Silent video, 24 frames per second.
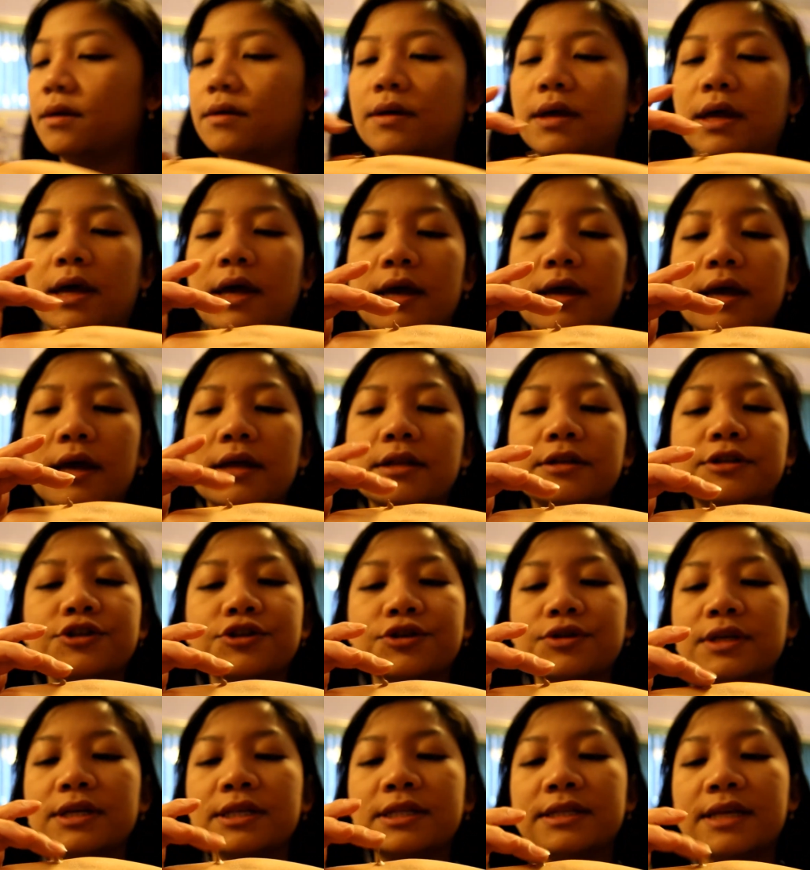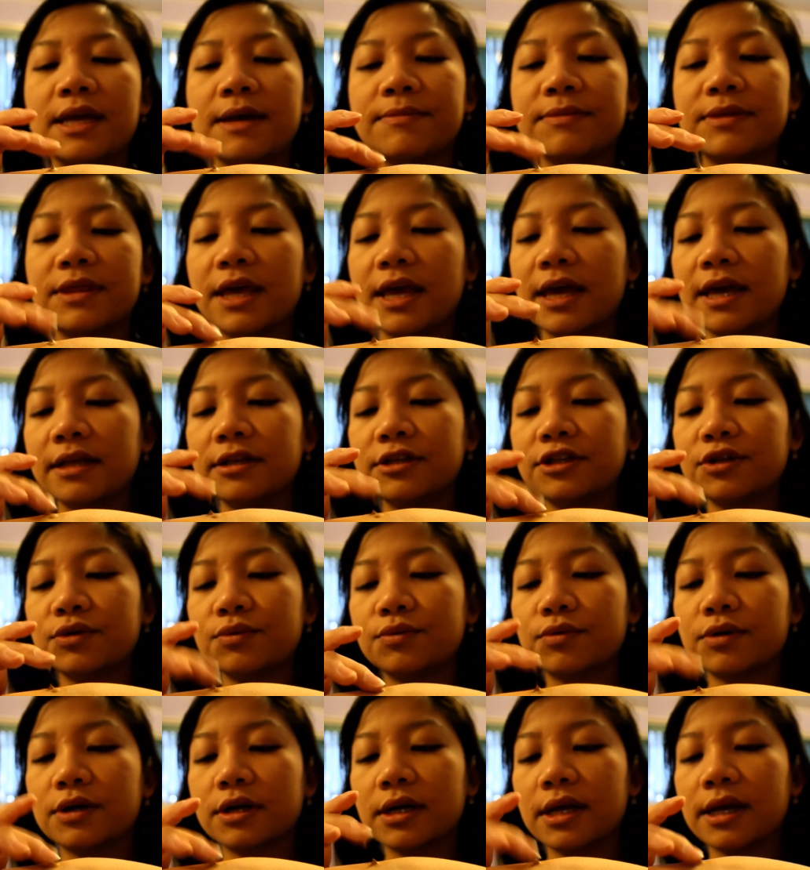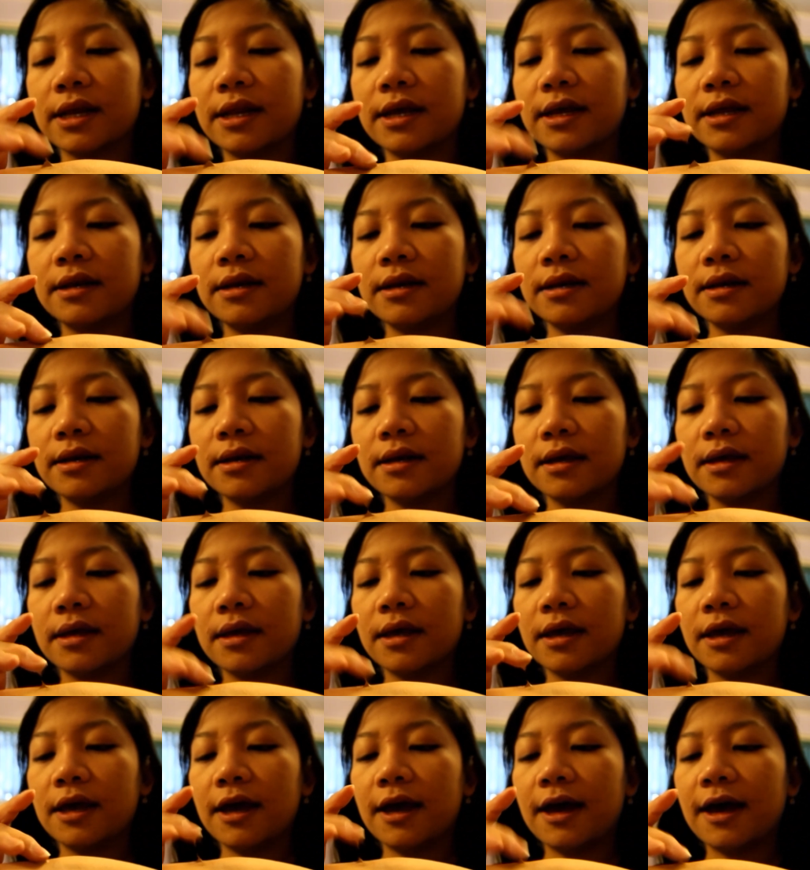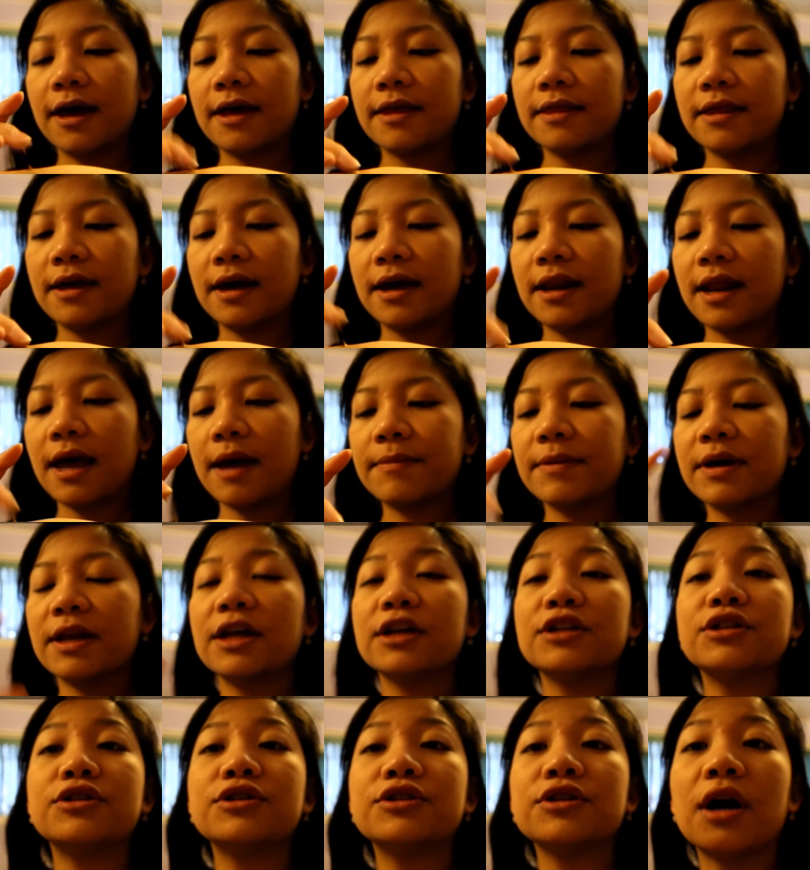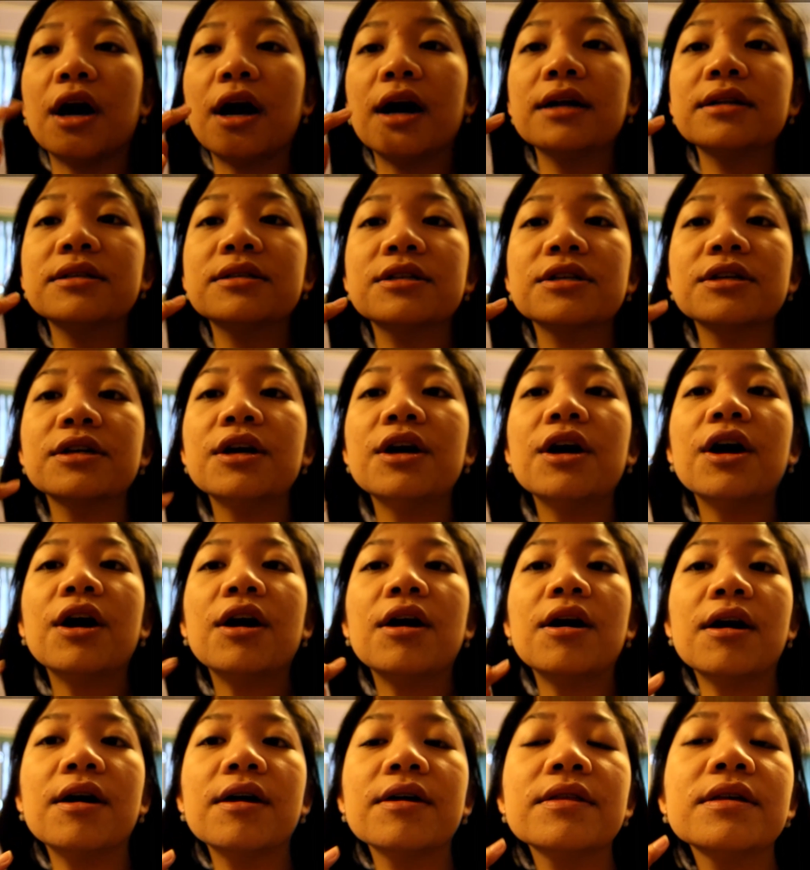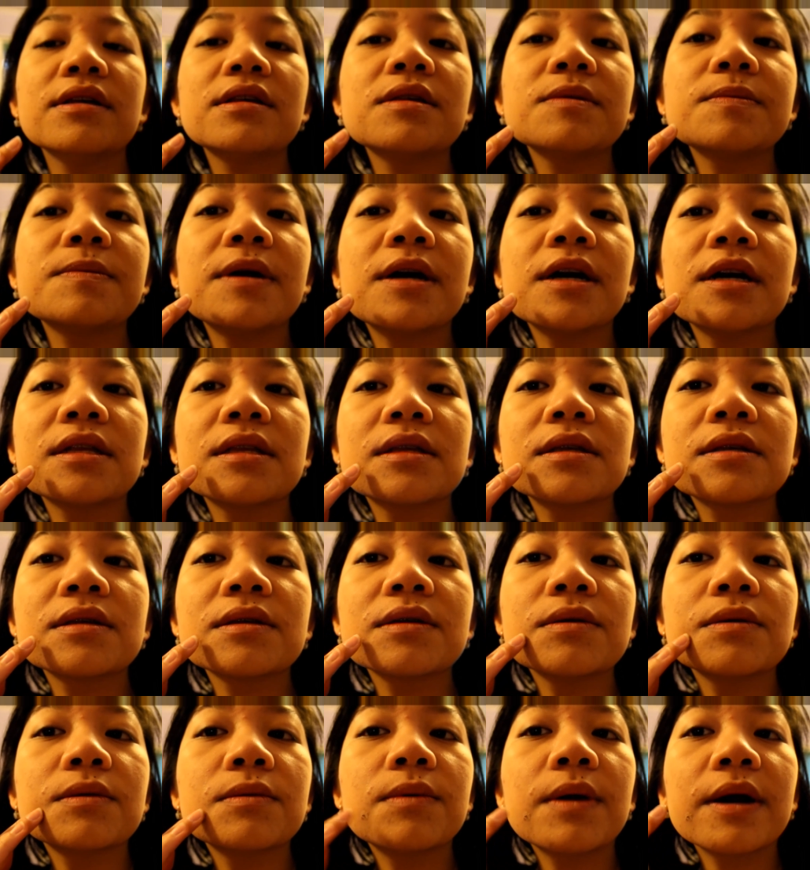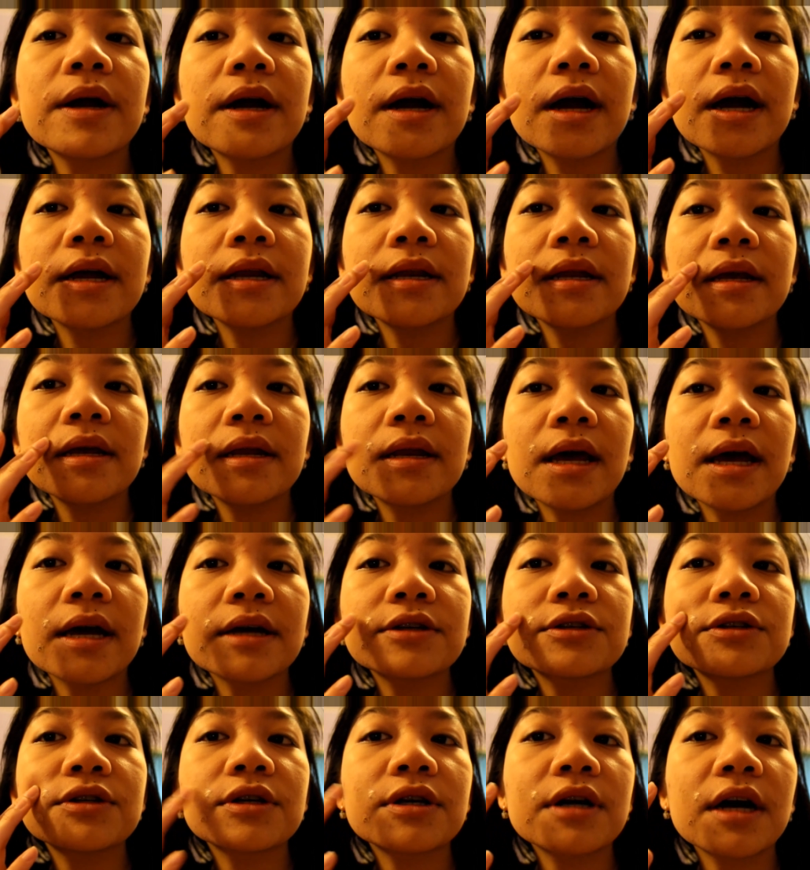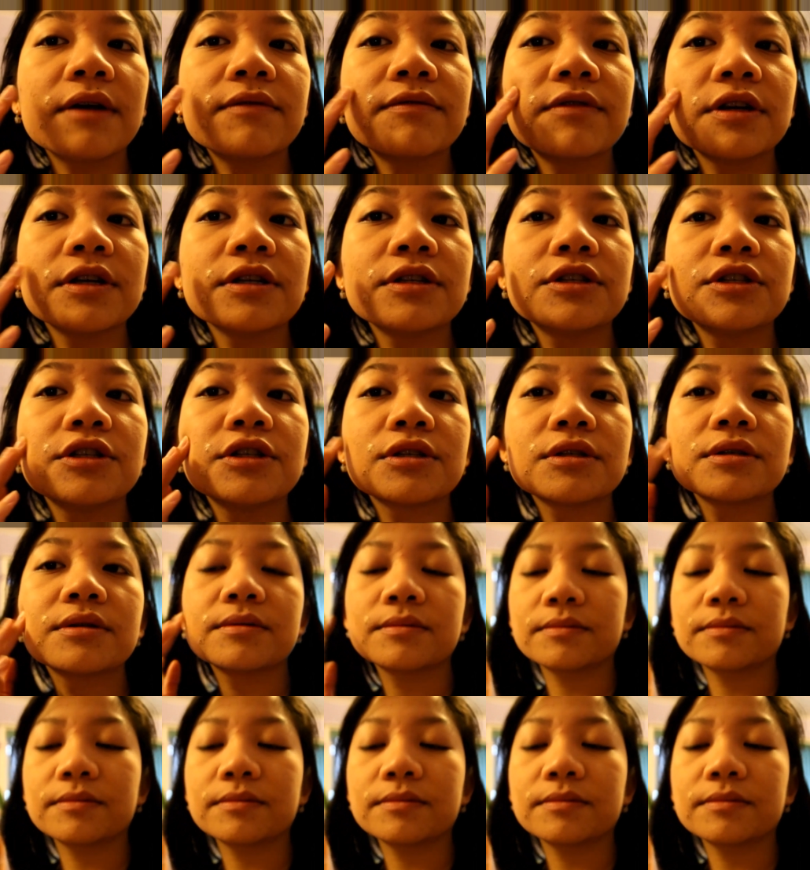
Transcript: Okay, and do the same thing, just work it in. And then I'm gonna dot all the spots where I need extra coverage.